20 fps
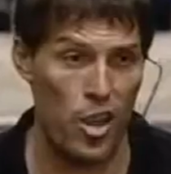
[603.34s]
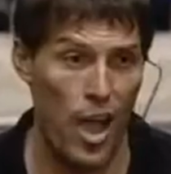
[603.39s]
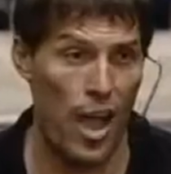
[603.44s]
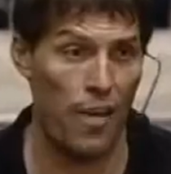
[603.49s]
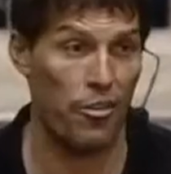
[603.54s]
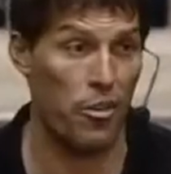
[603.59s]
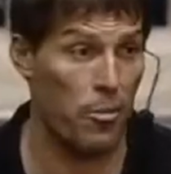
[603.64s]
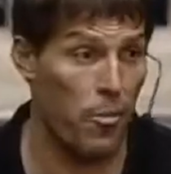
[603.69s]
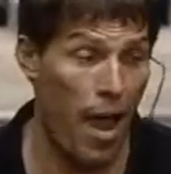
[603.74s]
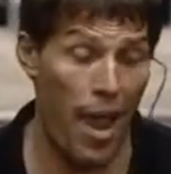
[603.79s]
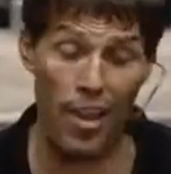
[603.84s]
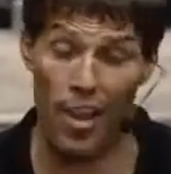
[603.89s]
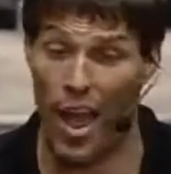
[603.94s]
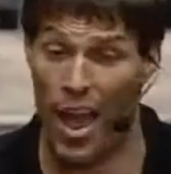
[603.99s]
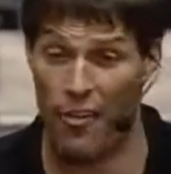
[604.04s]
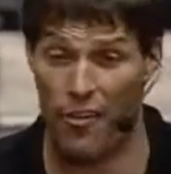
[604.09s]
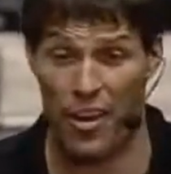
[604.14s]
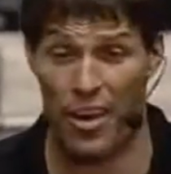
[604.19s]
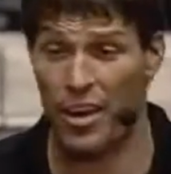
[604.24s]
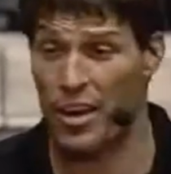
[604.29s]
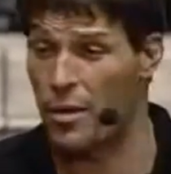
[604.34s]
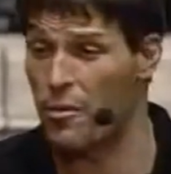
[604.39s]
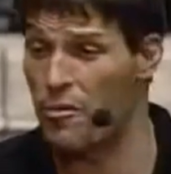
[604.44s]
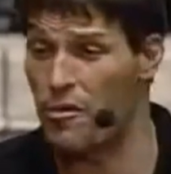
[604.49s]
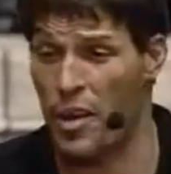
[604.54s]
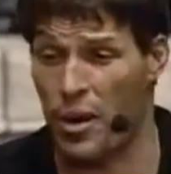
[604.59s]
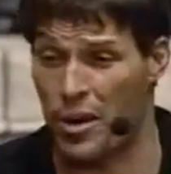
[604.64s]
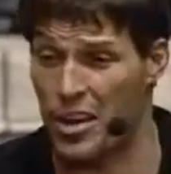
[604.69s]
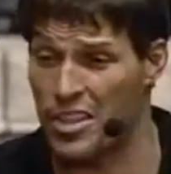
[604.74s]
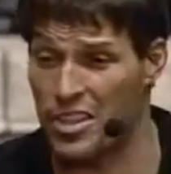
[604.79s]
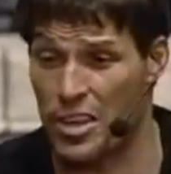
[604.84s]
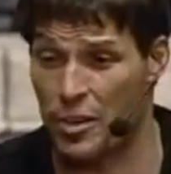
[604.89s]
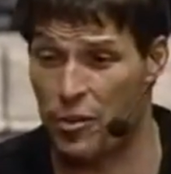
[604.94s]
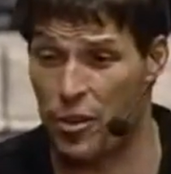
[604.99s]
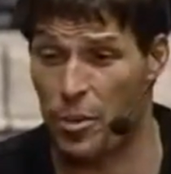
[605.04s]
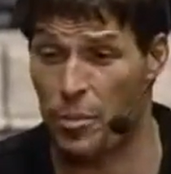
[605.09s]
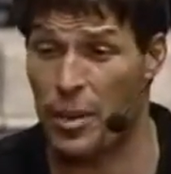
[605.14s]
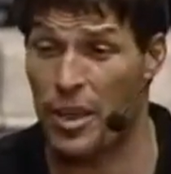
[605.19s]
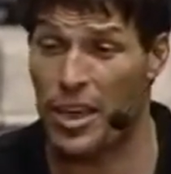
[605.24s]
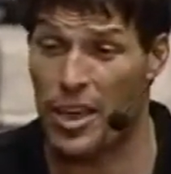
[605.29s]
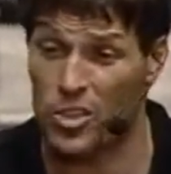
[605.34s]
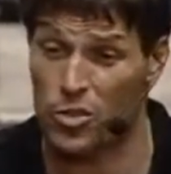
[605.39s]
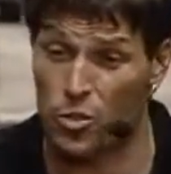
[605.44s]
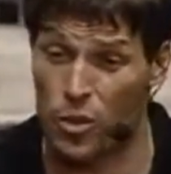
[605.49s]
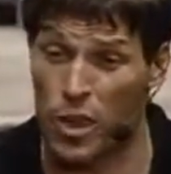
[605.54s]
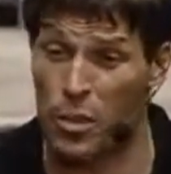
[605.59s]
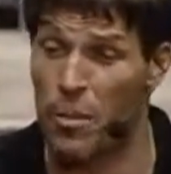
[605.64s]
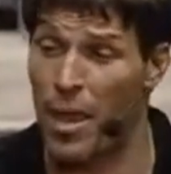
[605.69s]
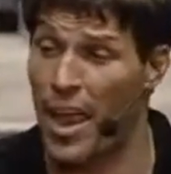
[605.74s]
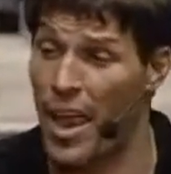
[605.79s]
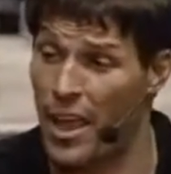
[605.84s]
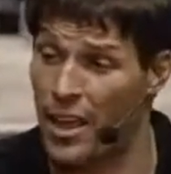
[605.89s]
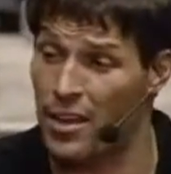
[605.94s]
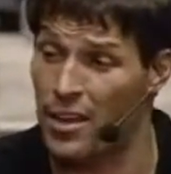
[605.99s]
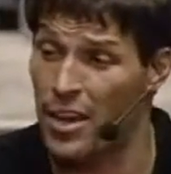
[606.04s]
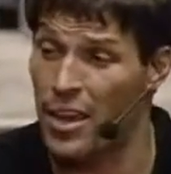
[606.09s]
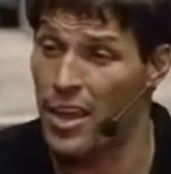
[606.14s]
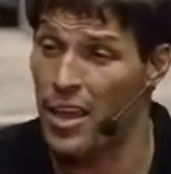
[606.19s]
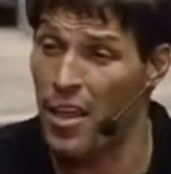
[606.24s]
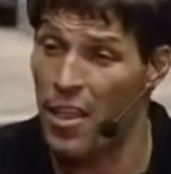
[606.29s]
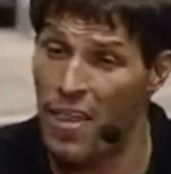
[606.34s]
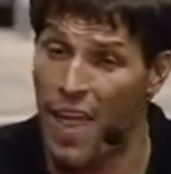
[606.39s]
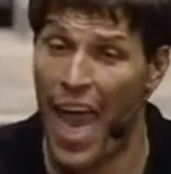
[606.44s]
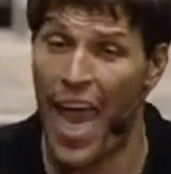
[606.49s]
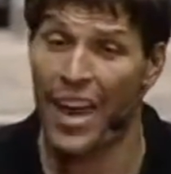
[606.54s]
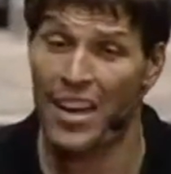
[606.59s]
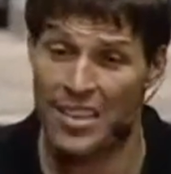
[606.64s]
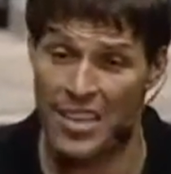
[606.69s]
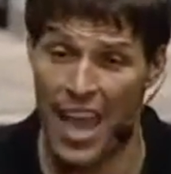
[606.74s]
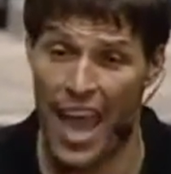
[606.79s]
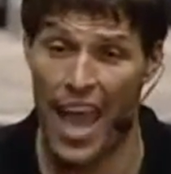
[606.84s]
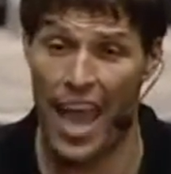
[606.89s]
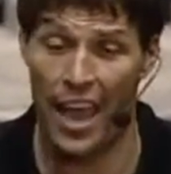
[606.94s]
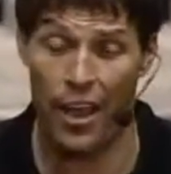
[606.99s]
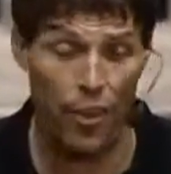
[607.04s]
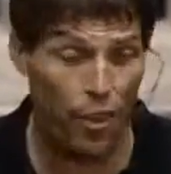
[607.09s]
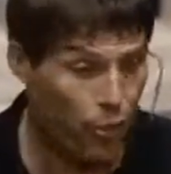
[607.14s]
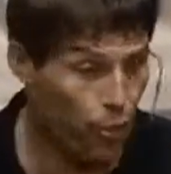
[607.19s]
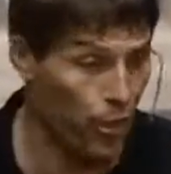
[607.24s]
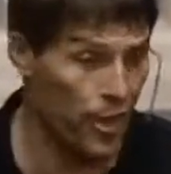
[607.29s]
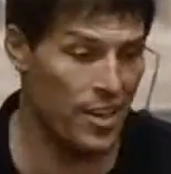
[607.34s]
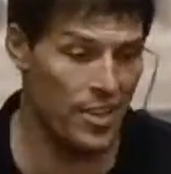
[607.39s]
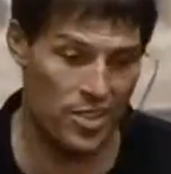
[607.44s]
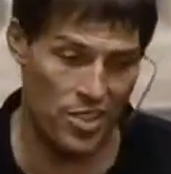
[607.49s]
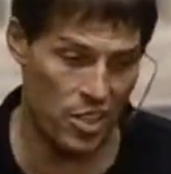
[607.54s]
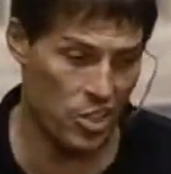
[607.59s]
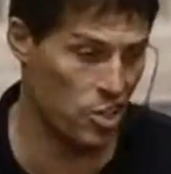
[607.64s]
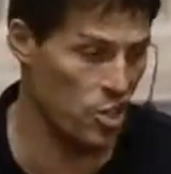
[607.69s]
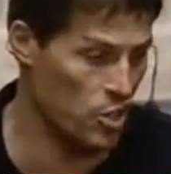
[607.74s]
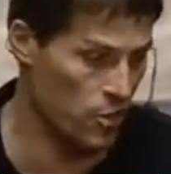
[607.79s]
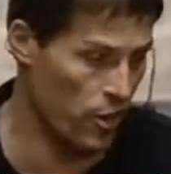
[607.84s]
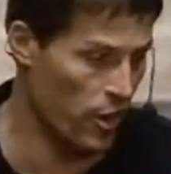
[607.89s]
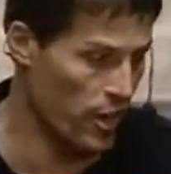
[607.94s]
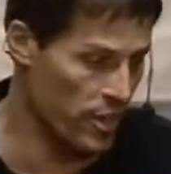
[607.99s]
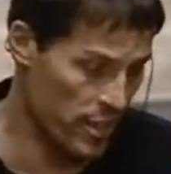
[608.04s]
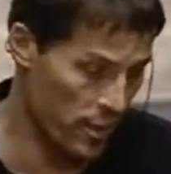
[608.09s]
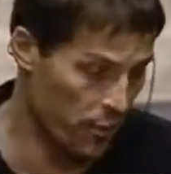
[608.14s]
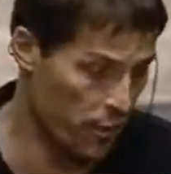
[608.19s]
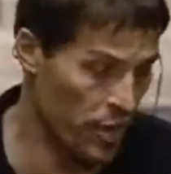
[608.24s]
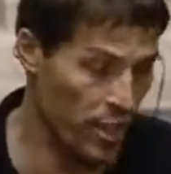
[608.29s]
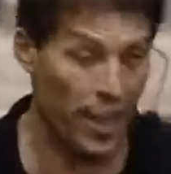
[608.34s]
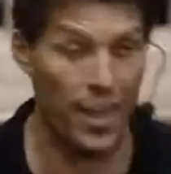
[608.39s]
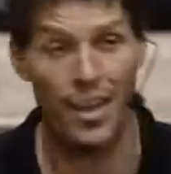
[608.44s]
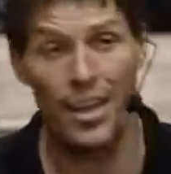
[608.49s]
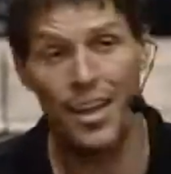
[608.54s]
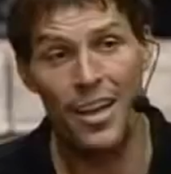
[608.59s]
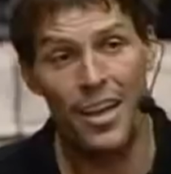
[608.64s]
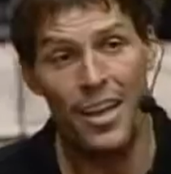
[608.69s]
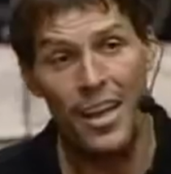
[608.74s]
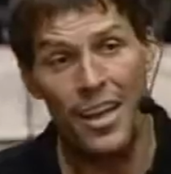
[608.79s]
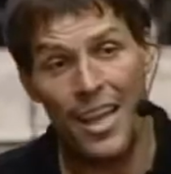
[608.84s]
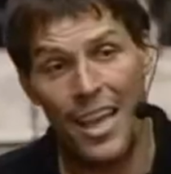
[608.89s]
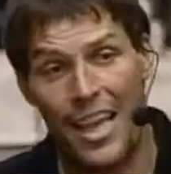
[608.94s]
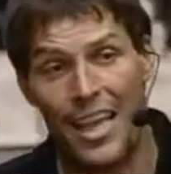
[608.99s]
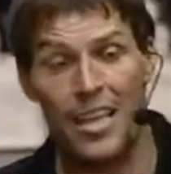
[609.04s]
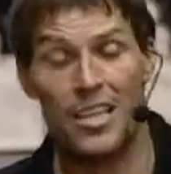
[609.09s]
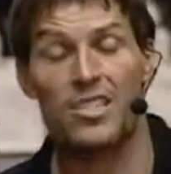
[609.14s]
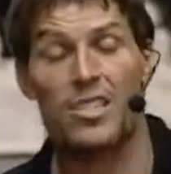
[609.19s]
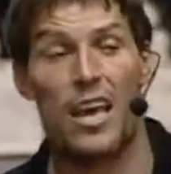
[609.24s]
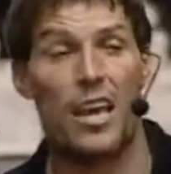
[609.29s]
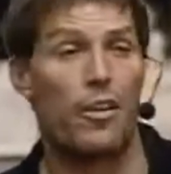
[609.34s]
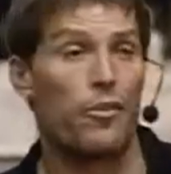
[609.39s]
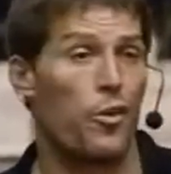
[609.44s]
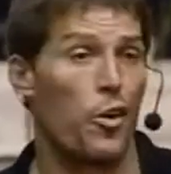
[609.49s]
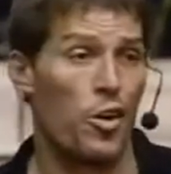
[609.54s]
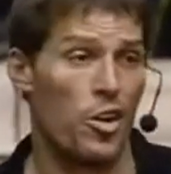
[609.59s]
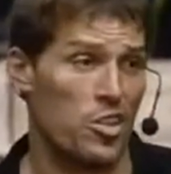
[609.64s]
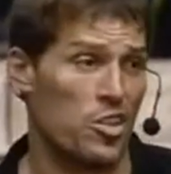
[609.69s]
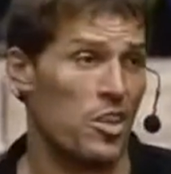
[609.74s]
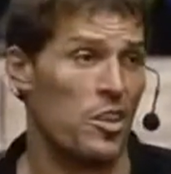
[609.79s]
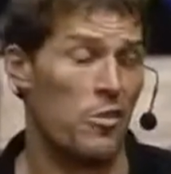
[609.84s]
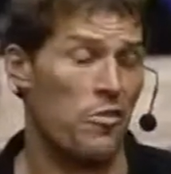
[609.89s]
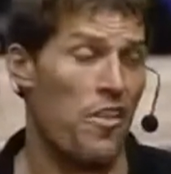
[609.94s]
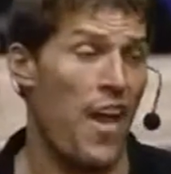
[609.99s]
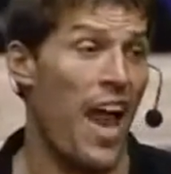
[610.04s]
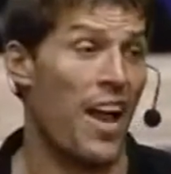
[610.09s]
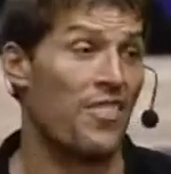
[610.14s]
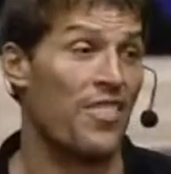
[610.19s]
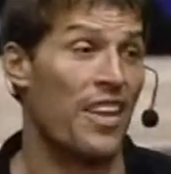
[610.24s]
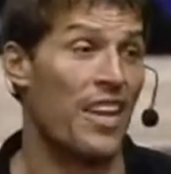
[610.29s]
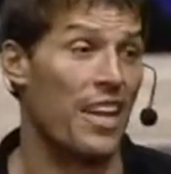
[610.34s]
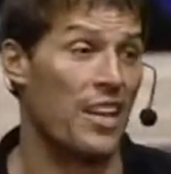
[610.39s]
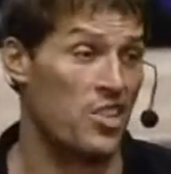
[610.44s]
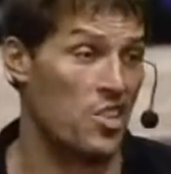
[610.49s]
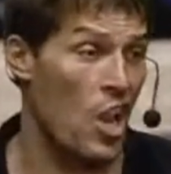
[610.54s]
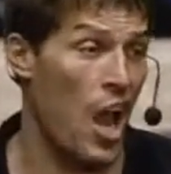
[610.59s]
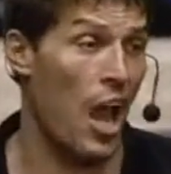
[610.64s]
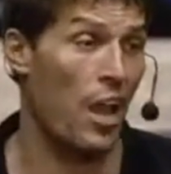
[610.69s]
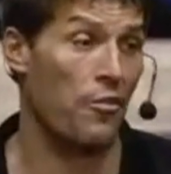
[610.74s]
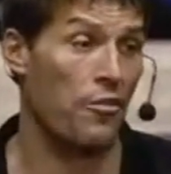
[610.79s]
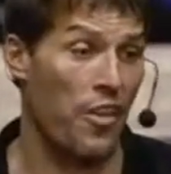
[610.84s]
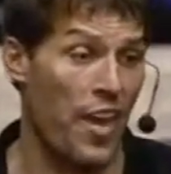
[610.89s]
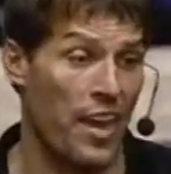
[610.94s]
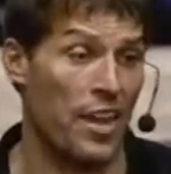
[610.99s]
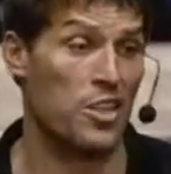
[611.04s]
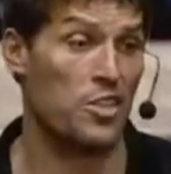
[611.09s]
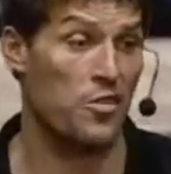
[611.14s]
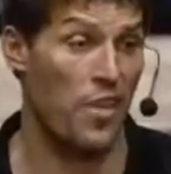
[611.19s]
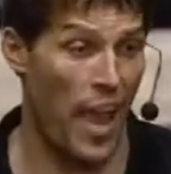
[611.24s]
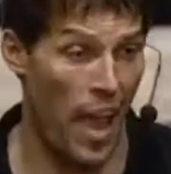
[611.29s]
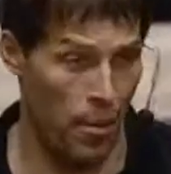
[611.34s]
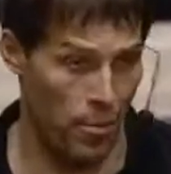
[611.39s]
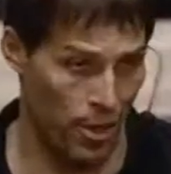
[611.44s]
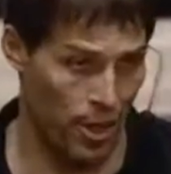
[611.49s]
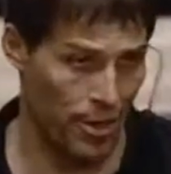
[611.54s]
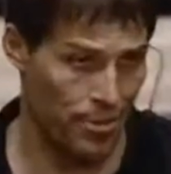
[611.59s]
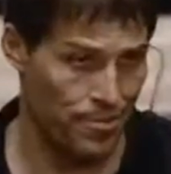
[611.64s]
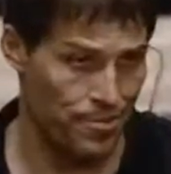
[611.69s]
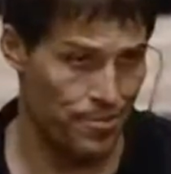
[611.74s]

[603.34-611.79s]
life and my life ended up very different because we made that day 3 decisions very differently. He decided to focus on the fact that he has not fed his family.